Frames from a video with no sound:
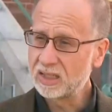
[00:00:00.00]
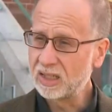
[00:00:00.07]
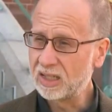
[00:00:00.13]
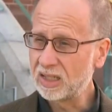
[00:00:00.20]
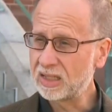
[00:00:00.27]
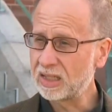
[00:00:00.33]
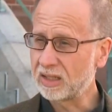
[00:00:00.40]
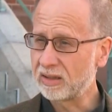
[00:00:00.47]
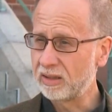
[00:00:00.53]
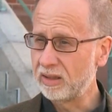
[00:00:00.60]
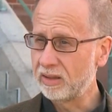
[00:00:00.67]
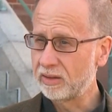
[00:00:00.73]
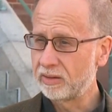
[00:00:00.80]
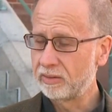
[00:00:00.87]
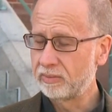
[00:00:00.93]

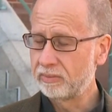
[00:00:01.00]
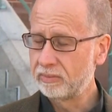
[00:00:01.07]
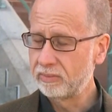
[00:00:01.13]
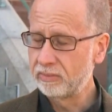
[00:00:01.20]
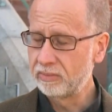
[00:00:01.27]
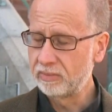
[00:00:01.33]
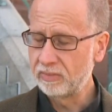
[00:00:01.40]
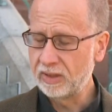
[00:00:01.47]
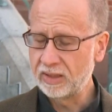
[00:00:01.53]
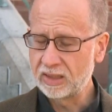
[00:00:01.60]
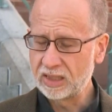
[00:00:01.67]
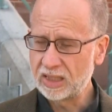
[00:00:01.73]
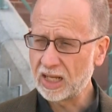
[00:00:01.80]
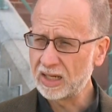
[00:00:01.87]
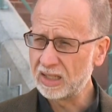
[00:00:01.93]
statistically, or in the
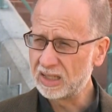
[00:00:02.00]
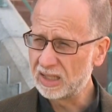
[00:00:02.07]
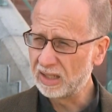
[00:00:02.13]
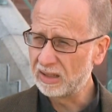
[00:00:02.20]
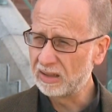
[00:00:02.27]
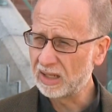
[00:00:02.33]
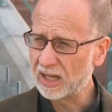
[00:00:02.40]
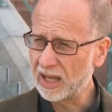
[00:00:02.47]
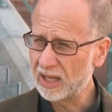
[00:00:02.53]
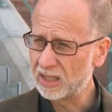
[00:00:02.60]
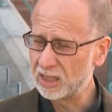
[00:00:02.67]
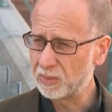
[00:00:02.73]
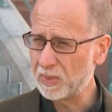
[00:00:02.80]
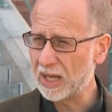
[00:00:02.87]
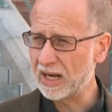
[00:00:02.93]
studies, that uh,
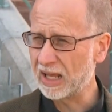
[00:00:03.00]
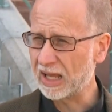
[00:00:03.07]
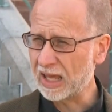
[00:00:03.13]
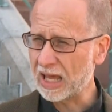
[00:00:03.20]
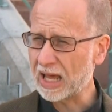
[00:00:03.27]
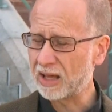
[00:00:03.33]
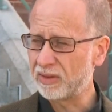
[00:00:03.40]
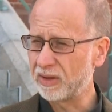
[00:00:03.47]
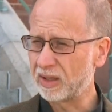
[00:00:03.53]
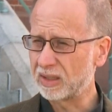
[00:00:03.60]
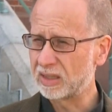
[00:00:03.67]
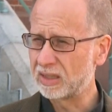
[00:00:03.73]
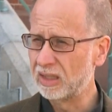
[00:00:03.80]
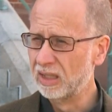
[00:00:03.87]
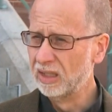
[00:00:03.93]
Hispanic
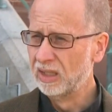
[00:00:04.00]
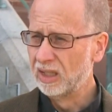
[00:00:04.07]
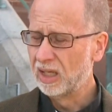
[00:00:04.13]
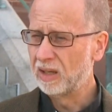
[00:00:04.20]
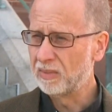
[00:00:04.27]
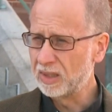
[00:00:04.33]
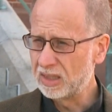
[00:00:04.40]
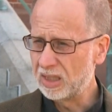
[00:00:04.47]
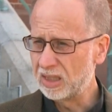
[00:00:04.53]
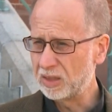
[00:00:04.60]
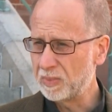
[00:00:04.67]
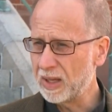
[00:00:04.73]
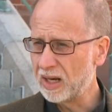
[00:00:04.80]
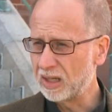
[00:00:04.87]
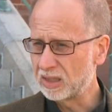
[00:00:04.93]
Catholics amongst
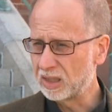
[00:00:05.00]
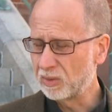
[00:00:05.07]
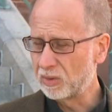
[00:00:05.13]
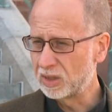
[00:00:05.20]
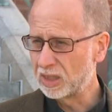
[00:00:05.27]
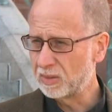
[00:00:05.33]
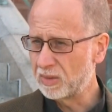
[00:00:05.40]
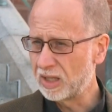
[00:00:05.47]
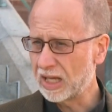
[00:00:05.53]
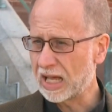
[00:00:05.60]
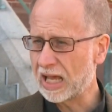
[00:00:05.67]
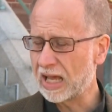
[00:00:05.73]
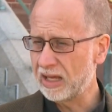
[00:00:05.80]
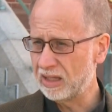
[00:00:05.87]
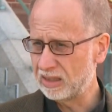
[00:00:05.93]
Hispanics are some of the
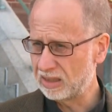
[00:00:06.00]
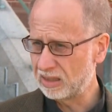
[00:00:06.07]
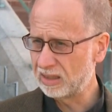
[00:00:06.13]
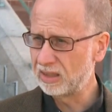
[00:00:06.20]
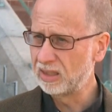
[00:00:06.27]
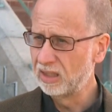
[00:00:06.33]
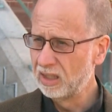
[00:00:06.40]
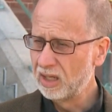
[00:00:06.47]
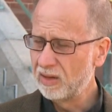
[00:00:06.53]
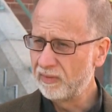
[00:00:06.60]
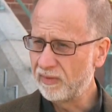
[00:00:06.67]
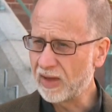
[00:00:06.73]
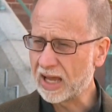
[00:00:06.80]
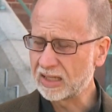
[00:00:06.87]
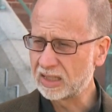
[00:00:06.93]
highest
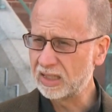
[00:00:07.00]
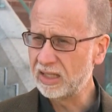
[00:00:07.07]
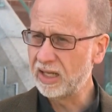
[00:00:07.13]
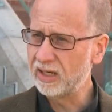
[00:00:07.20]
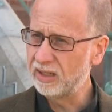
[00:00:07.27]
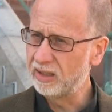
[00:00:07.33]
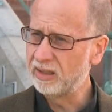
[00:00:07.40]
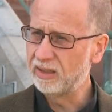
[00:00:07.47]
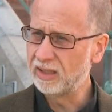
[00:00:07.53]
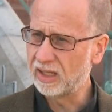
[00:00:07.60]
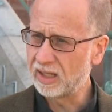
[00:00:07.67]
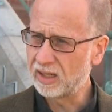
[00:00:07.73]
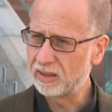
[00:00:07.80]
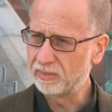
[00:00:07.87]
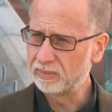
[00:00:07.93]
vaccinated
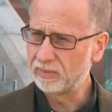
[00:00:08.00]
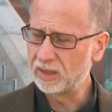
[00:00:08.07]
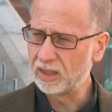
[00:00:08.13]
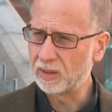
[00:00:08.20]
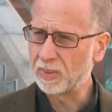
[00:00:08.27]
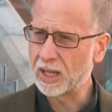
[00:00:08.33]
uh, in the